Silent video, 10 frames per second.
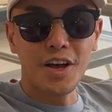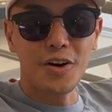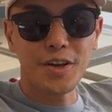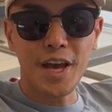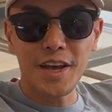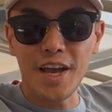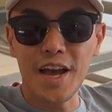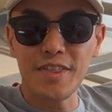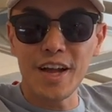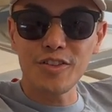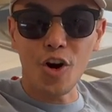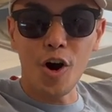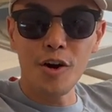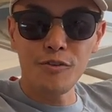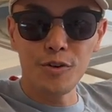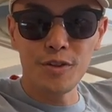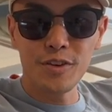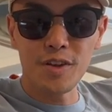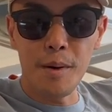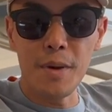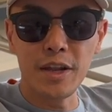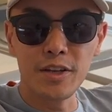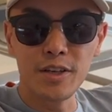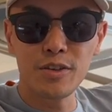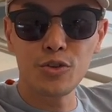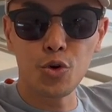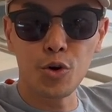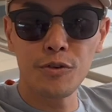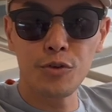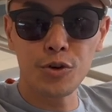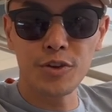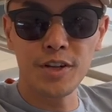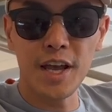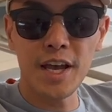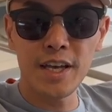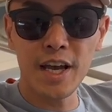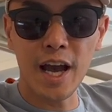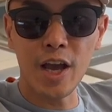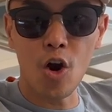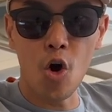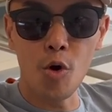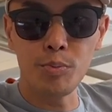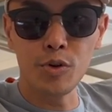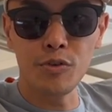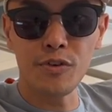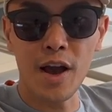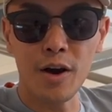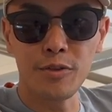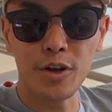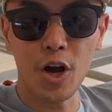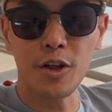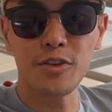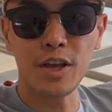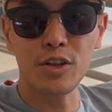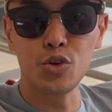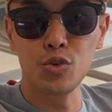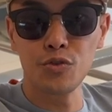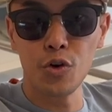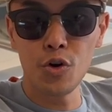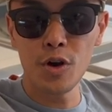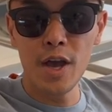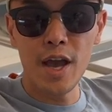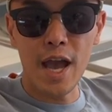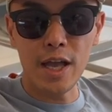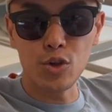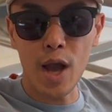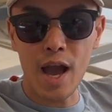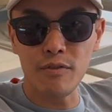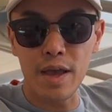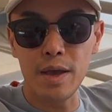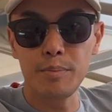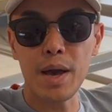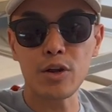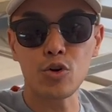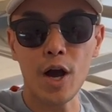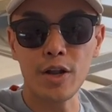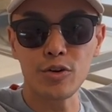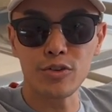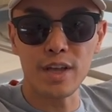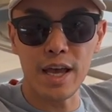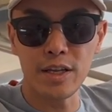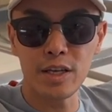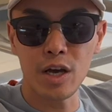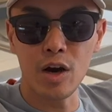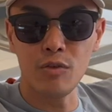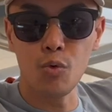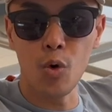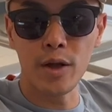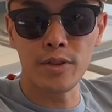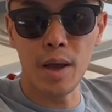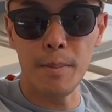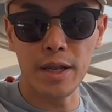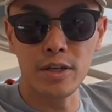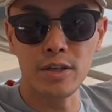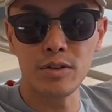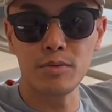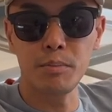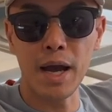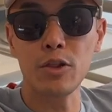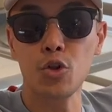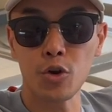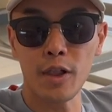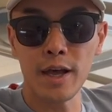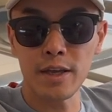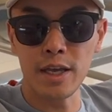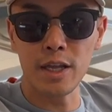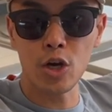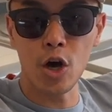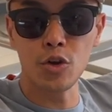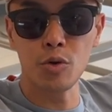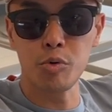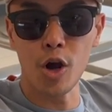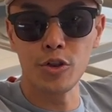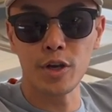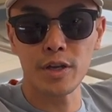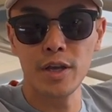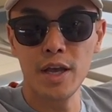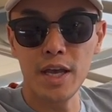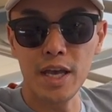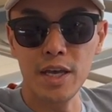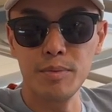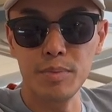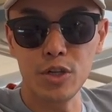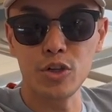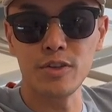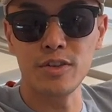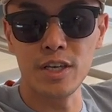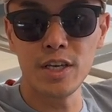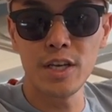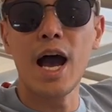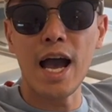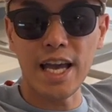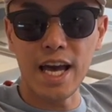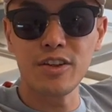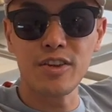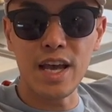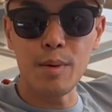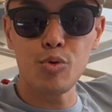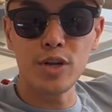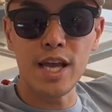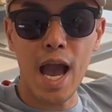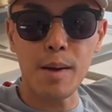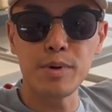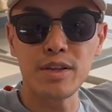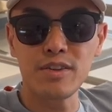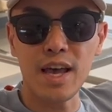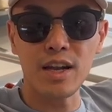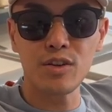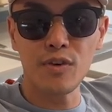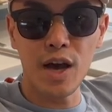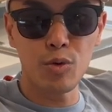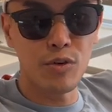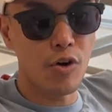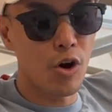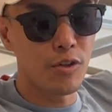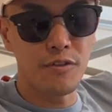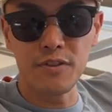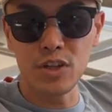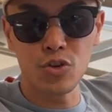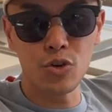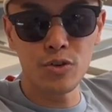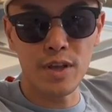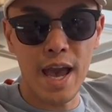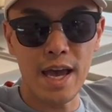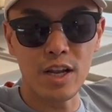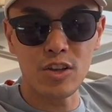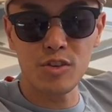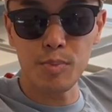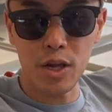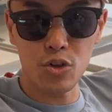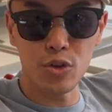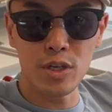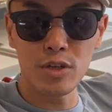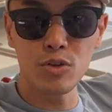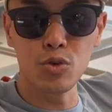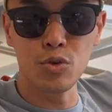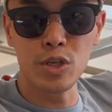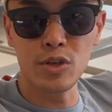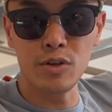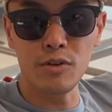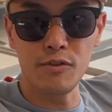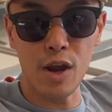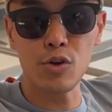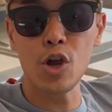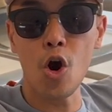Okay, and that's all for this amenities tour for today. I hope you found the content useful and you have a better understanding of what amenities might look like in a condo project in BGC. I gotta say, I'm pretty happy and satisfied with all the features, and especially to the very